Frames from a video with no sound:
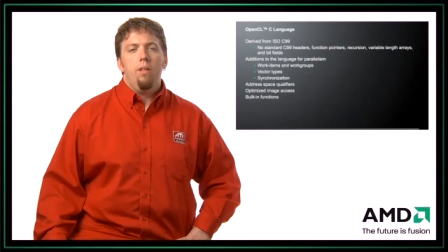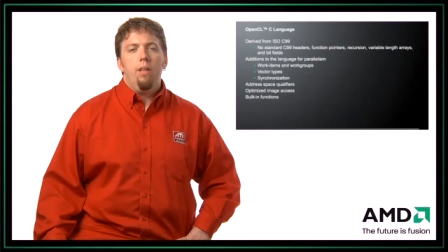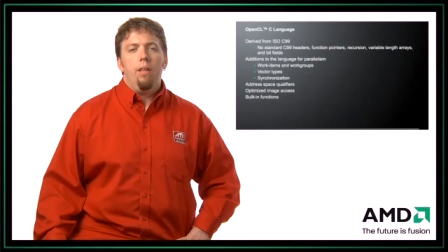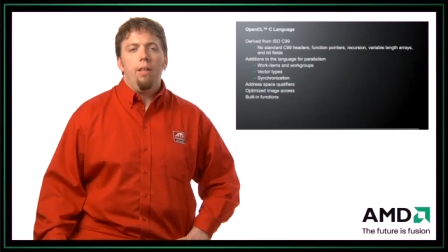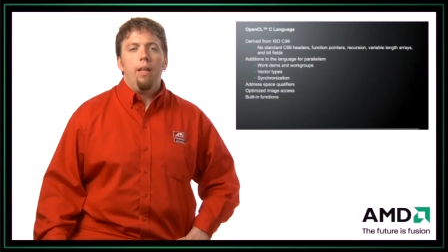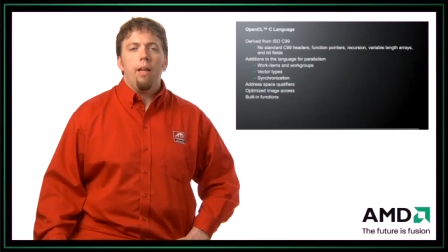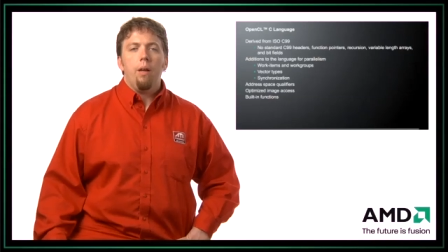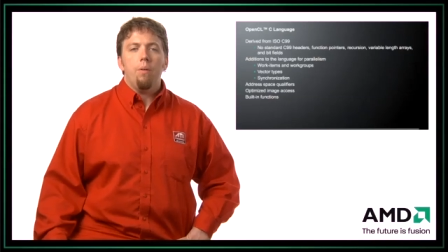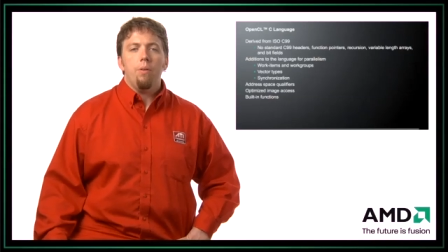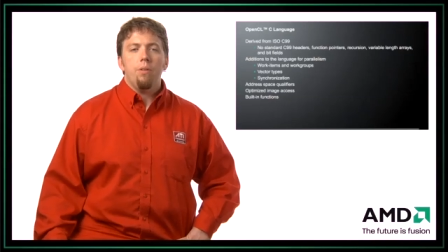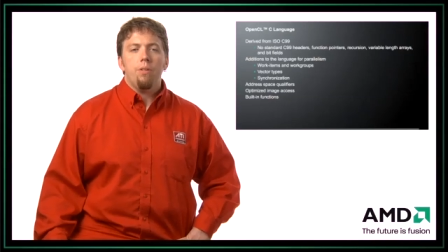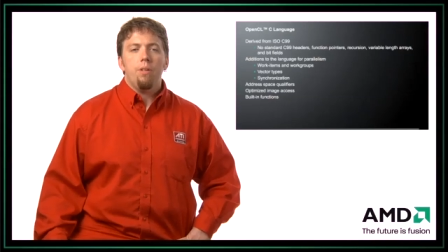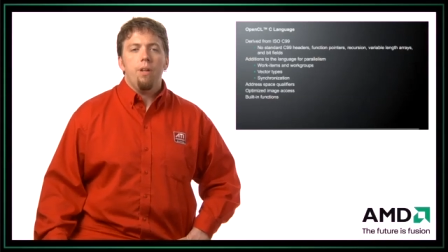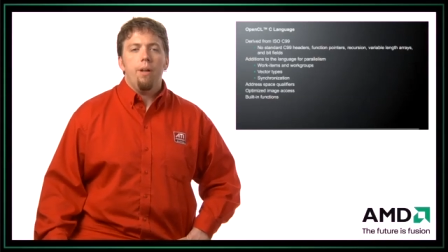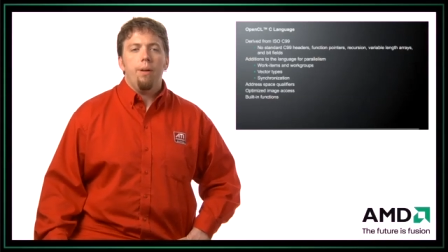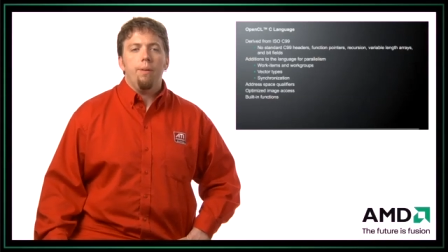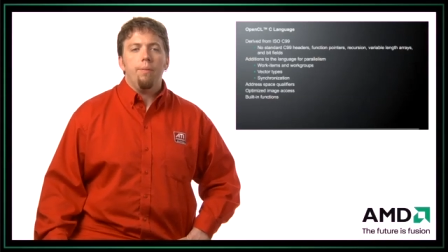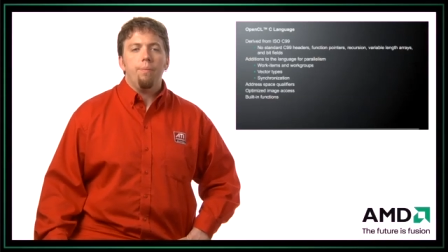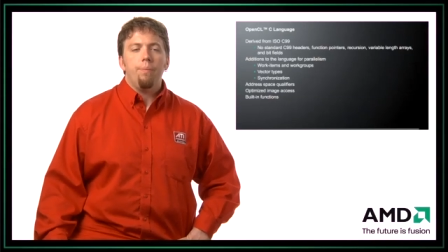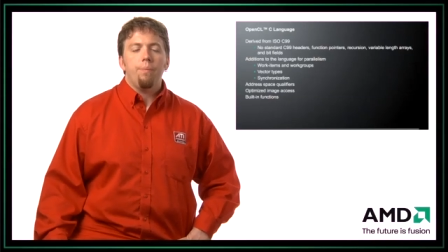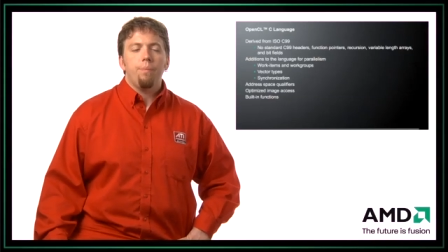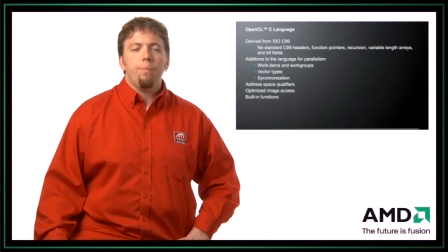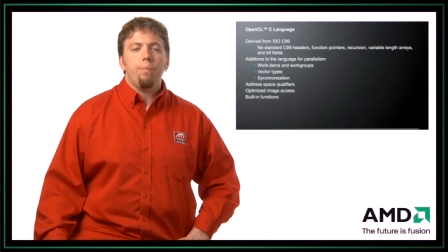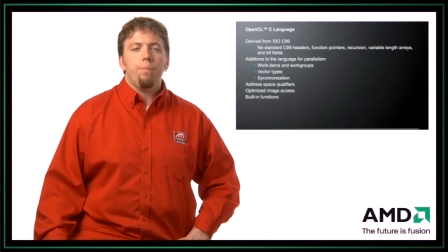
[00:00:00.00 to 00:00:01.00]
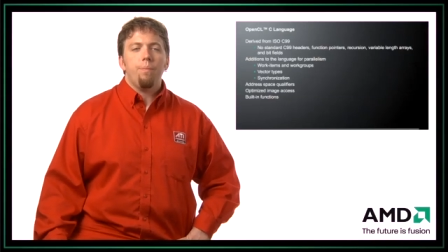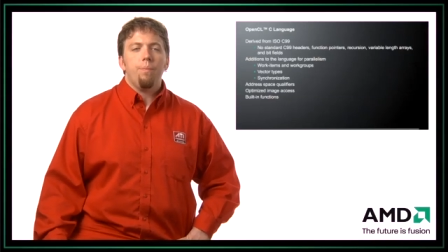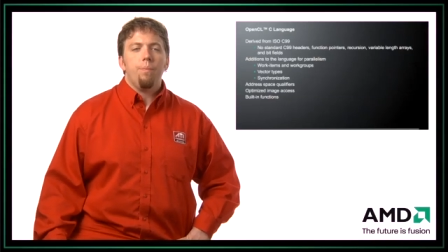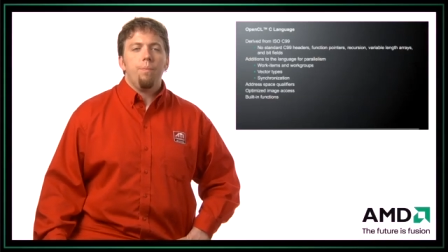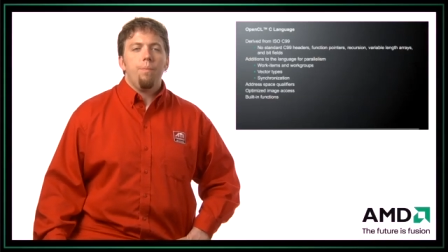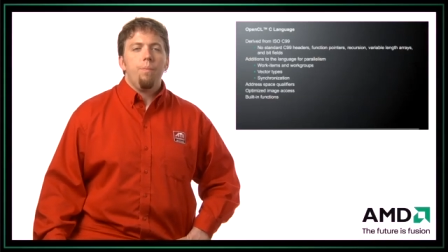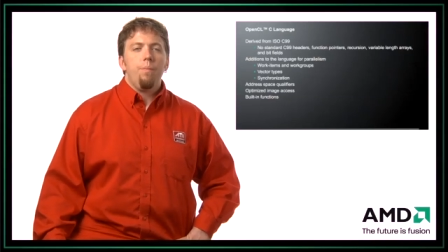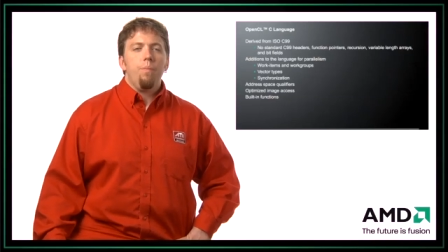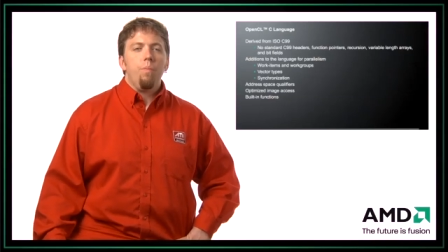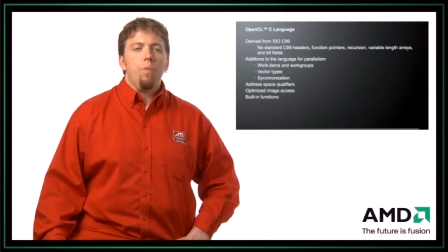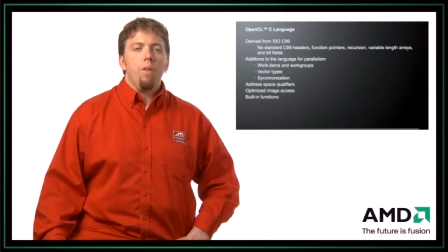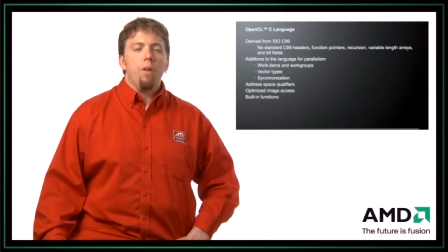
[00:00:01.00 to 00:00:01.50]
in the language now.
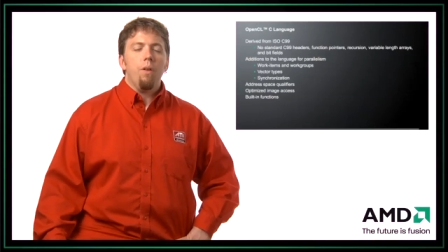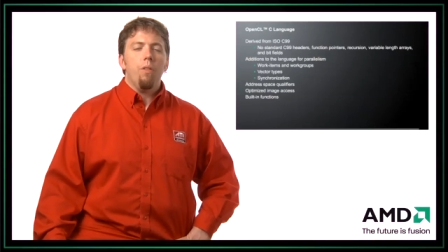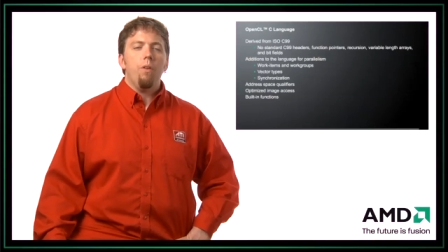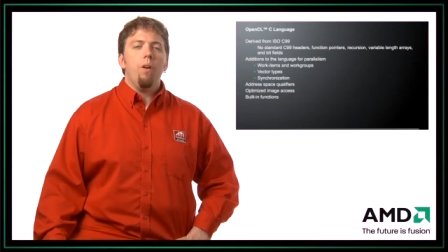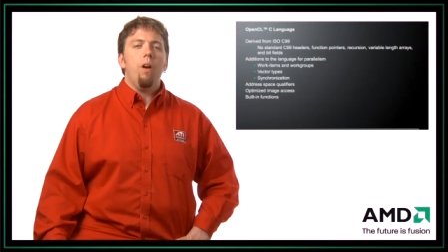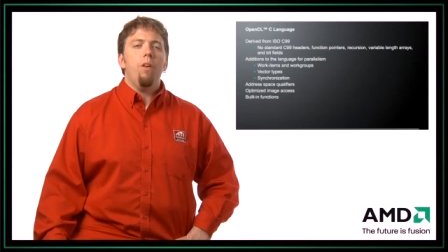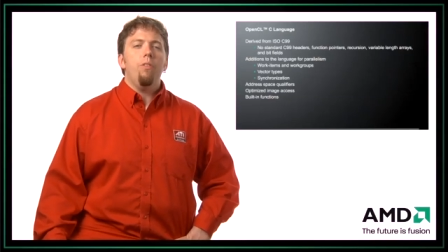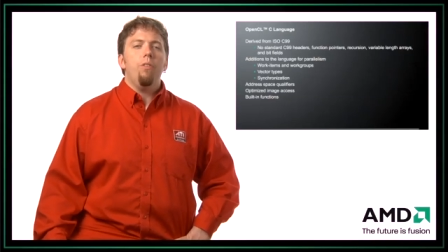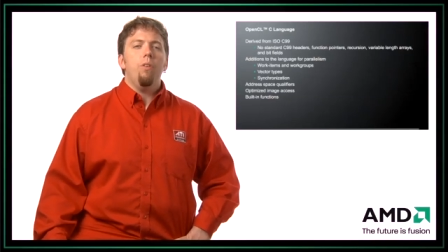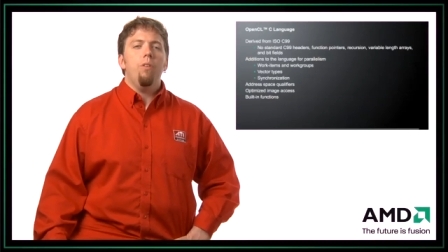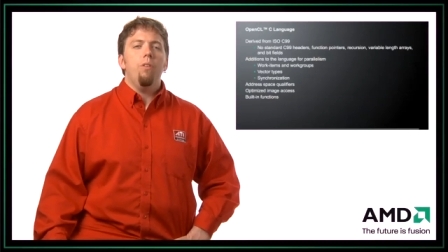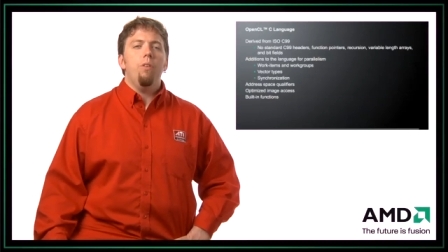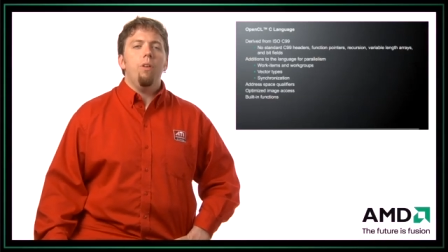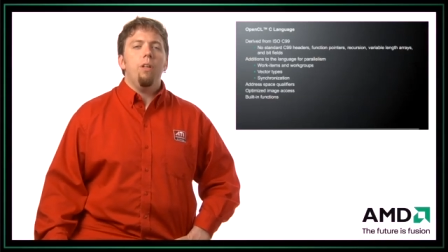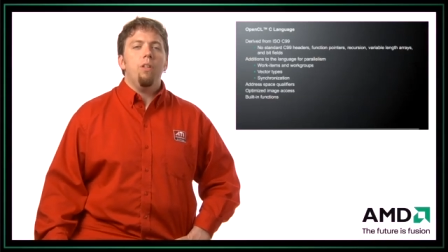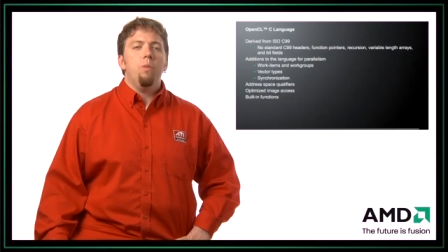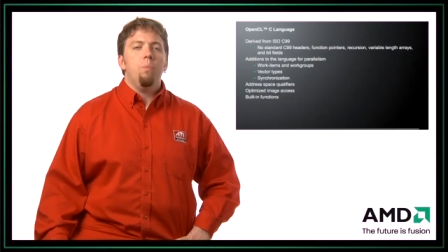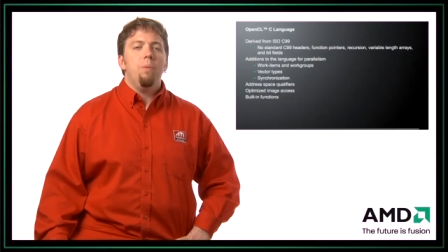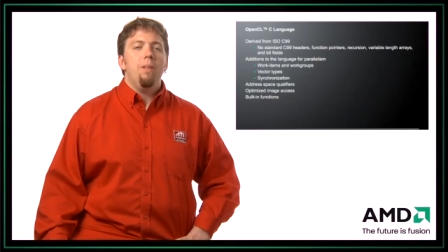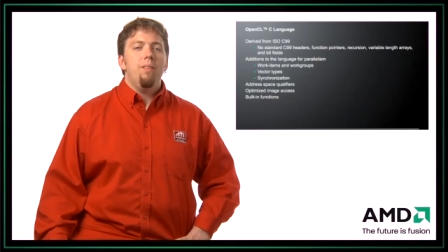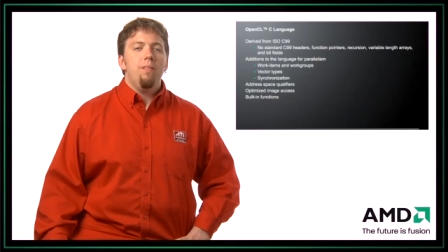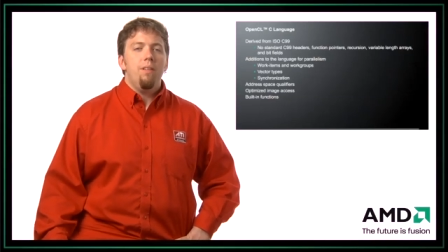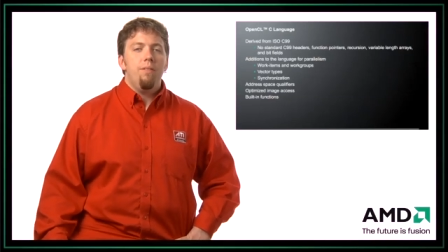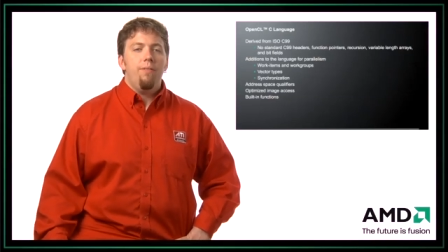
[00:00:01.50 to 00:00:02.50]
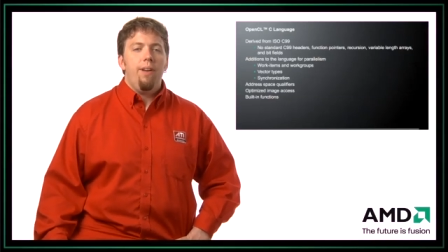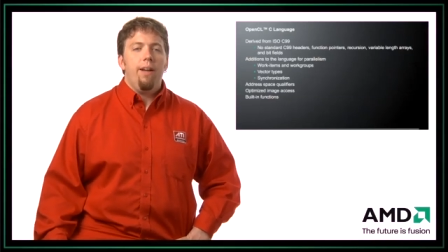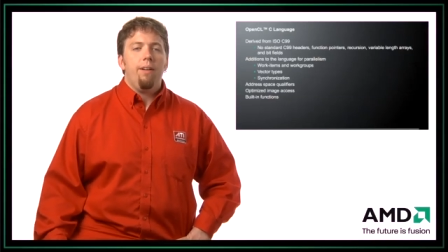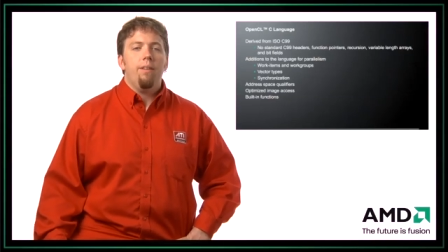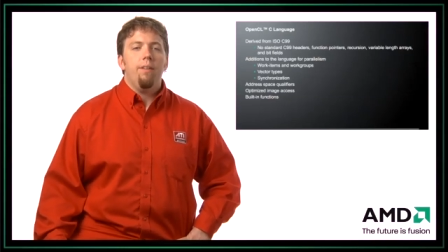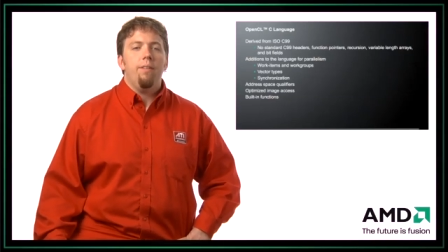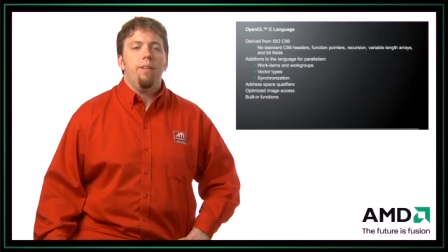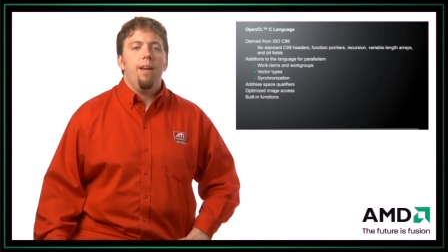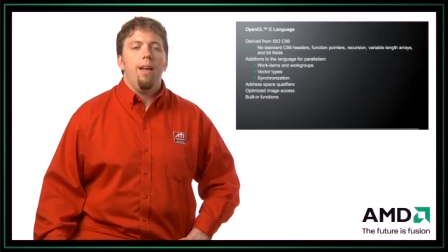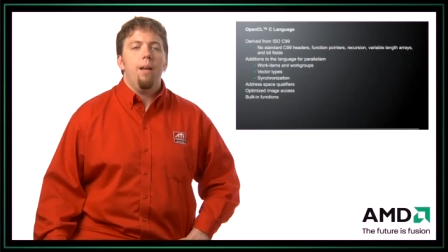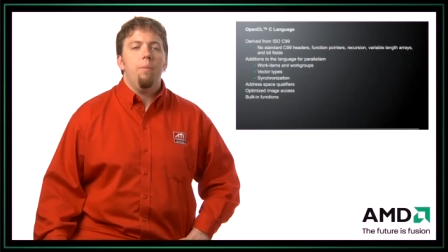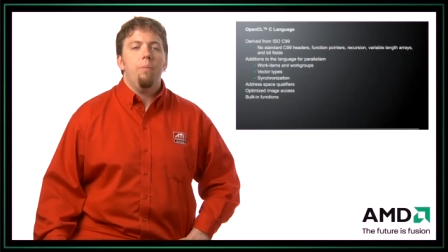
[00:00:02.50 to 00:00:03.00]
There are also explicit
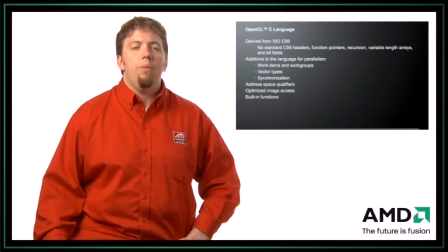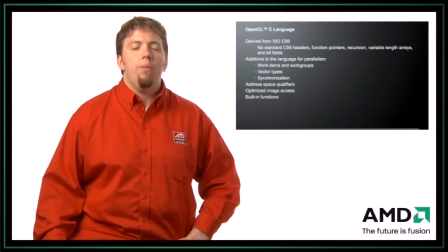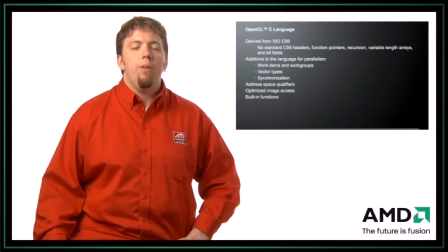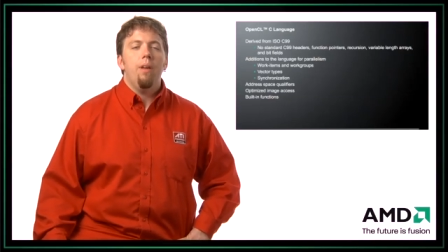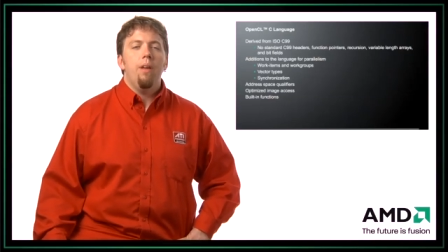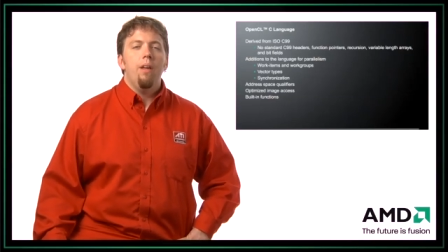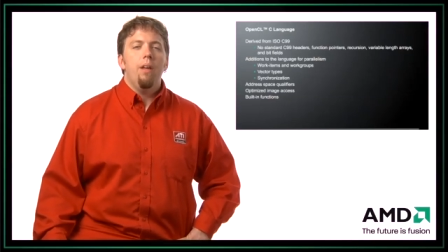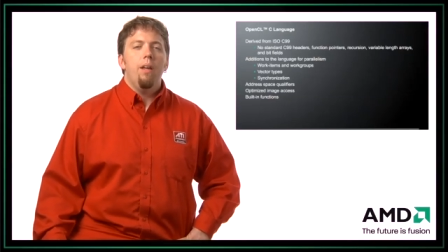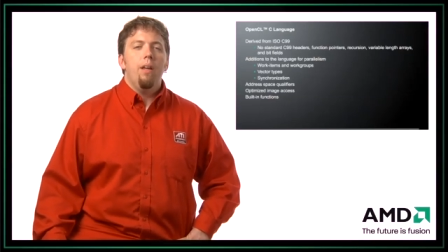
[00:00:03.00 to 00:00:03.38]
vector types,